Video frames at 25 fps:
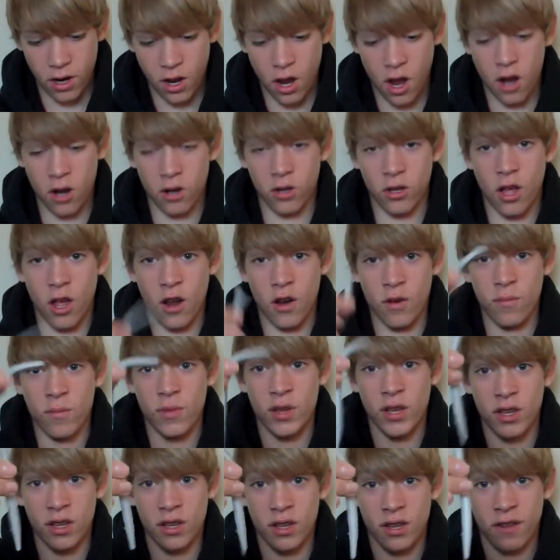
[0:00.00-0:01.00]
Caught a lot of
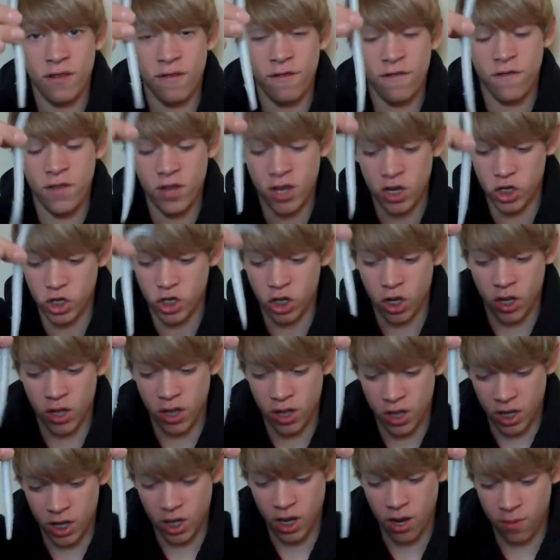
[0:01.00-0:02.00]
bit fish on
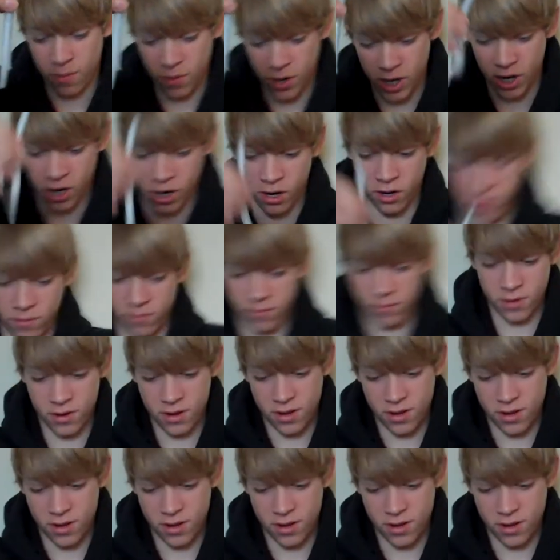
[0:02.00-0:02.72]
the Yum Dinger.